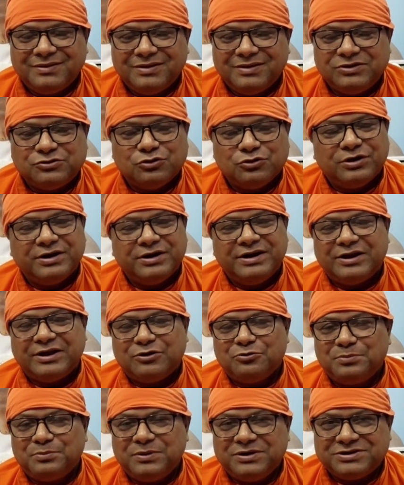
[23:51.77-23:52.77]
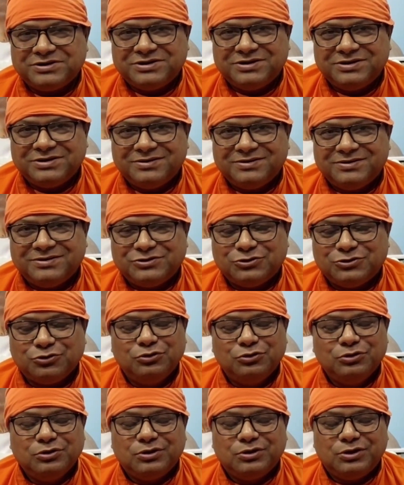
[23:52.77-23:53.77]
Is already accomplished.
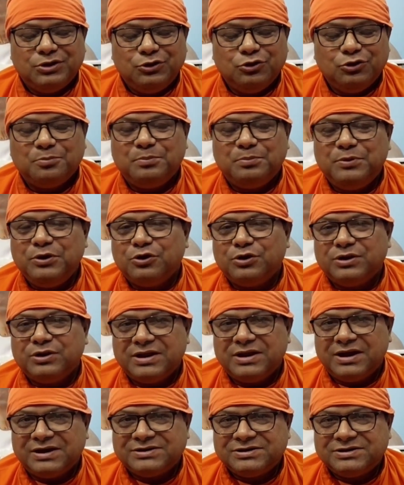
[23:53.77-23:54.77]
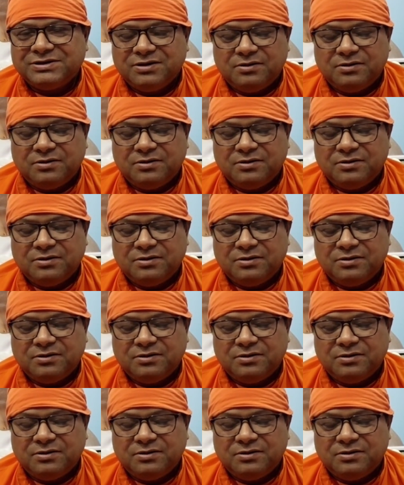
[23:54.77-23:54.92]
So you're beyond that.